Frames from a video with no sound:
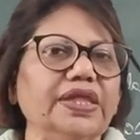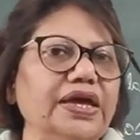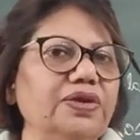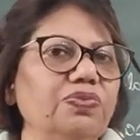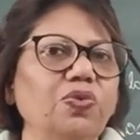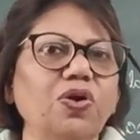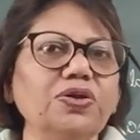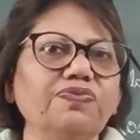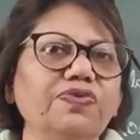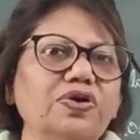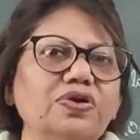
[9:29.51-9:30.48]
And
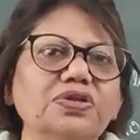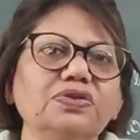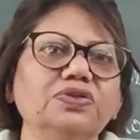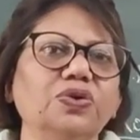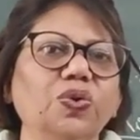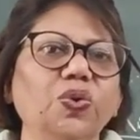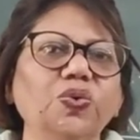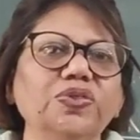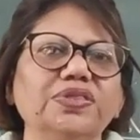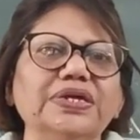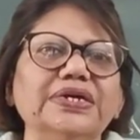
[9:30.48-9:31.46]
what were
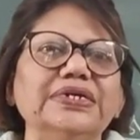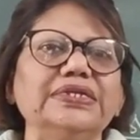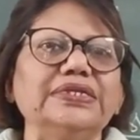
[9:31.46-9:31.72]
those